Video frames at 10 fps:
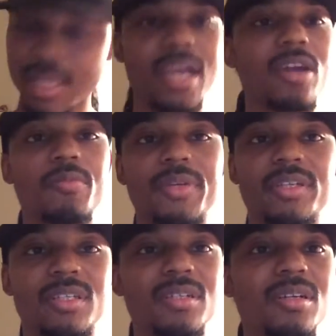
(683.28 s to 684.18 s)

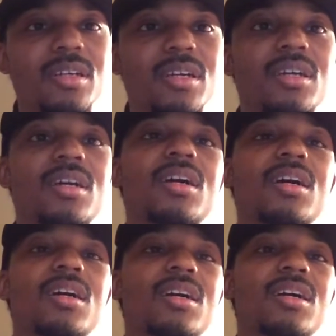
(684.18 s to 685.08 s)
Arabic,
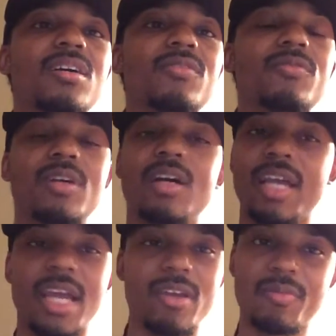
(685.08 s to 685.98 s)

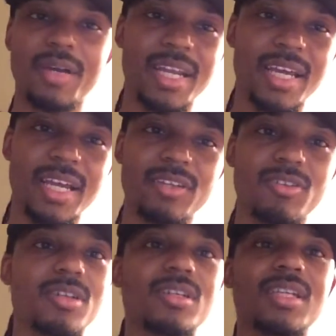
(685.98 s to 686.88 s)
everybody that I
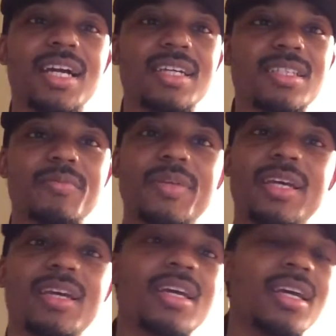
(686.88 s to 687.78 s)
know, cause like I said,
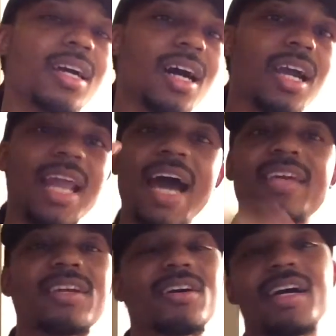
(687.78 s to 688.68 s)
man, a
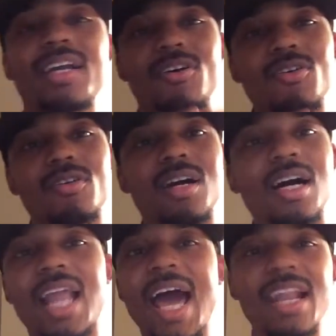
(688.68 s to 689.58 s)
lot of them
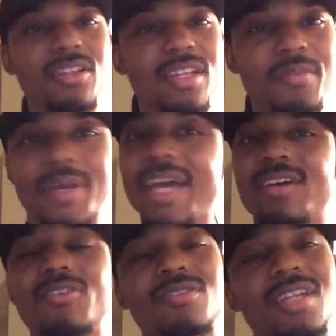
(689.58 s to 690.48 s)
had
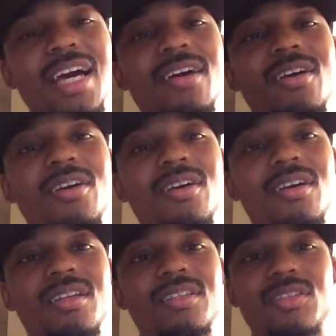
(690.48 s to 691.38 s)
a whole lot
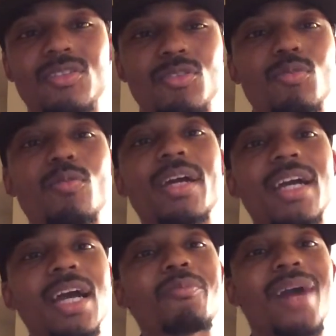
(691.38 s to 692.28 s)
to do
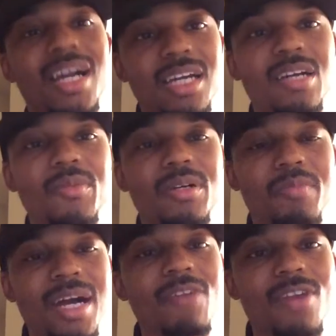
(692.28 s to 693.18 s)
with my
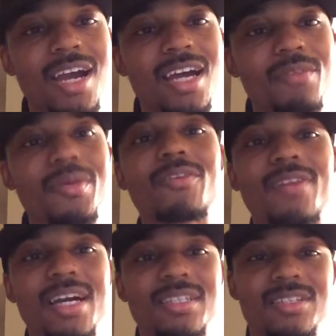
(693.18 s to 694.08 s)

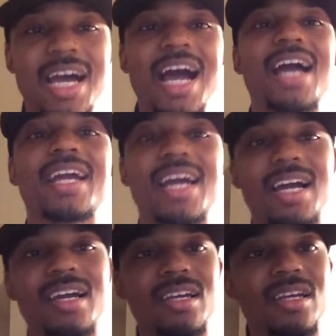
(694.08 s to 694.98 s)
rise to how I got